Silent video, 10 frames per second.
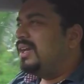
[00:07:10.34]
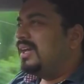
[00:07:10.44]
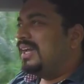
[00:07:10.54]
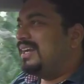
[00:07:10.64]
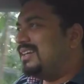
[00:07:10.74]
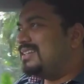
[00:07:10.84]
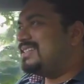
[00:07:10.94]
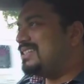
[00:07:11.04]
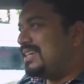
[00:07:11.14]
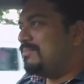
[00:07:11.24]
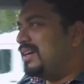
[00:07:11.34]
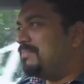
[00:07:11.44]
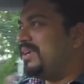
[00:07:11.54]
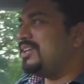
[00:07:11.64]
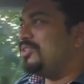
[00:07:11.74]
it does seem a
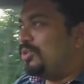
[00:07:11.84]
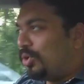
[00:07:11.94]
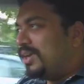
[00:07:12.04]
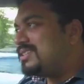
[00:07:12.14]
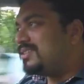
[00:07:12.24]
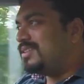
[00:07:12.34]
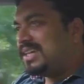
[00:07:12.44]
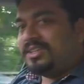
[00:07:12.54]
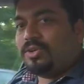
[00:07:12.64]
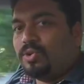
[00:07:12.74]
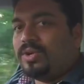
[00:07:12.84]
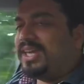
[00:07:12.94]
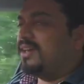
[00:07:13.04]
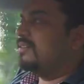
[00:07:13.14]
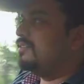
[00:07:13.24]
bit noisier in the Kodiaq.